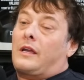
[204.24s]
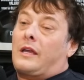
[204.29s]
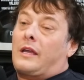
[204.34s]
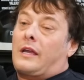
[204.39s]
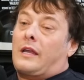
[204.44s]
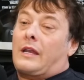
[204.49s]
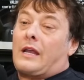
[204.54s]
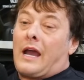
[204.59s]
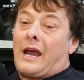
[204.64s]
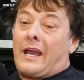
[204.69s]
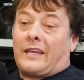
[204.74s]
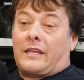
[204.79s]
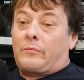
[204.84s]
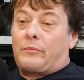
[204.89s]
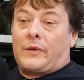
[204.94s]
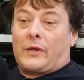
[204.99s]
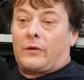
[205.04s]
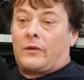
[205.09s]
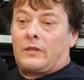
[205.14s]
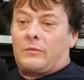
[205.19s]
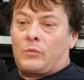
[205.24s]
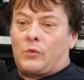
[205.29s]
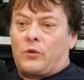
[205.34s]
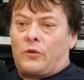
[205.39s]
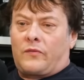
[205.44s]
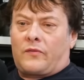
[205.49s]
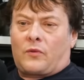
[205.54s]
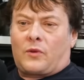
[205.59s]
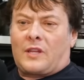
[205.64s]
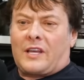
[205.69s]
And I can barely
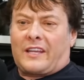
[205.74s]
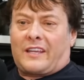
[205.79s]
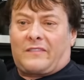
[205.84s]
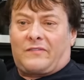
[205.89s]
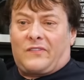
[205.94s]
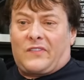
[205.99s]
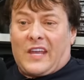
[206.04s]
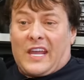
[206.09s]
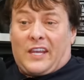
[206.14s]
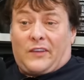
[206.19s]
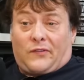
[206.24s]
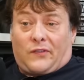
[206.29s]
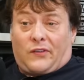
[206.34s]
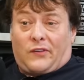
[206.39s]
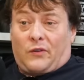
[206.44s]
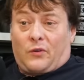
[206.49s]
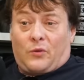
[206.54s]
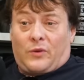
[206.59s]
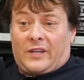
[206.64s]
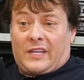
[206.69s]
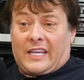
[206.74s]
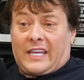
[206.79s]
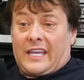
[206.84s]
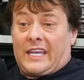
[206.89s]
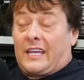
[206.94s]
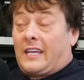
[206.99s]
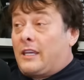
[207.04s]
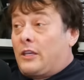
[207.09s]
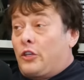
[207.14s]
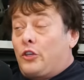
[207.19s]
move. We're like day two into
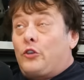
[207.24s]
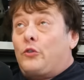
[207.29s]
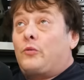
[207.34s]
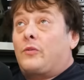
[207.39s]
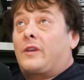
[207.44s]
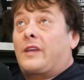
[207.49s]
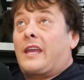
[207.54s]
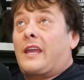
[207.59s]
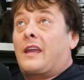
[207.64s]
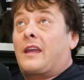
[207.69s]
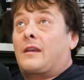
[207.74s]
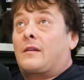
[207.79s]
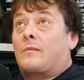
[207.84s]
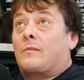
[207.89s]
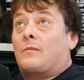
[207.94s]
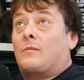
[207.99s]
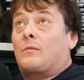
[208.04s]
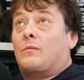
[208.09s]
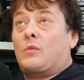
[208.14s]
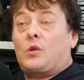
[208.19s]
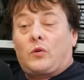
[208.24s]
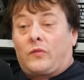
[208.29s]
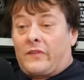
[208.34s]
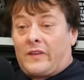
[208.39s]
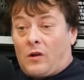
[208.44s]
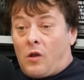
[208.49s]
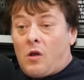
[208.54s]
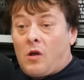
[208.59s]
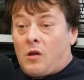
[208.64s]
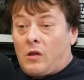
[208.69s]
kicking. You can't move
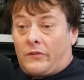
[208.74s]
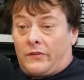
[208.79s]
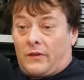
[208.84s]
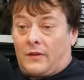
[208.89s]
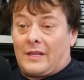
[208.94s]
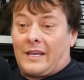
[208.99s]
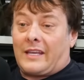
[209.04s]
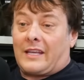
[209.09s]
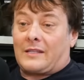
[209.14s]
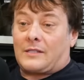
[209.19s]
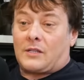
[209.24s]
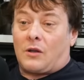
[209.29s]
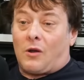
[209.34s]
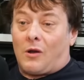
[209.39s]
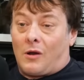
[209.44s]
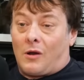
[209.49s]
at all, dude. Like, it's